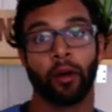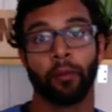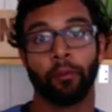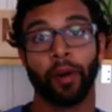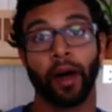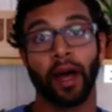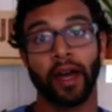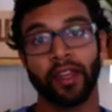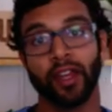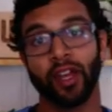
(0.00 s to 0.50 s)

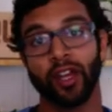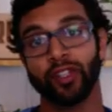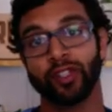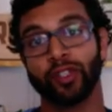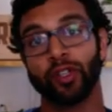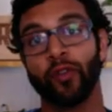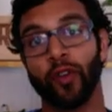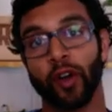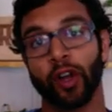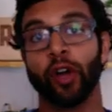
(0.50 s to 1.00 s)
but
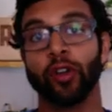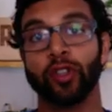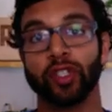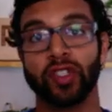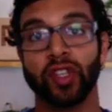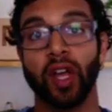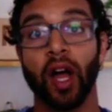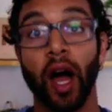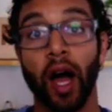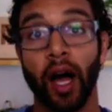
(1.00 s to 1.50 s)
two of our
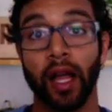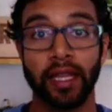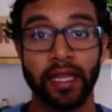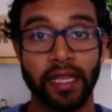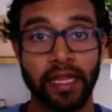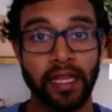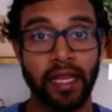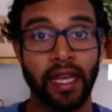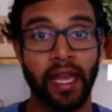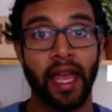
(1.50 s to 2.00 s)
coaches,
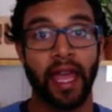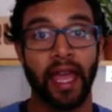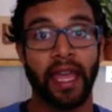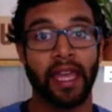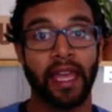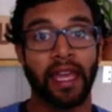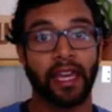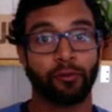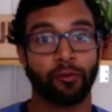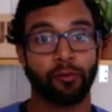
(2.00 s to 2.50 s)
Holly
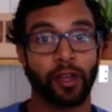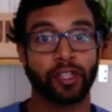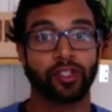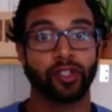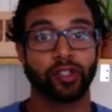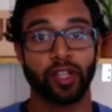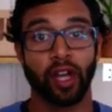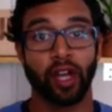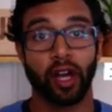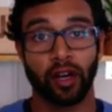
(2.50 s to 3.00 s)
and
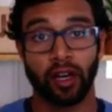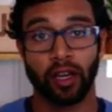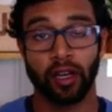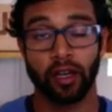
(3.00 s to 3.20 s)
Rachel Young, are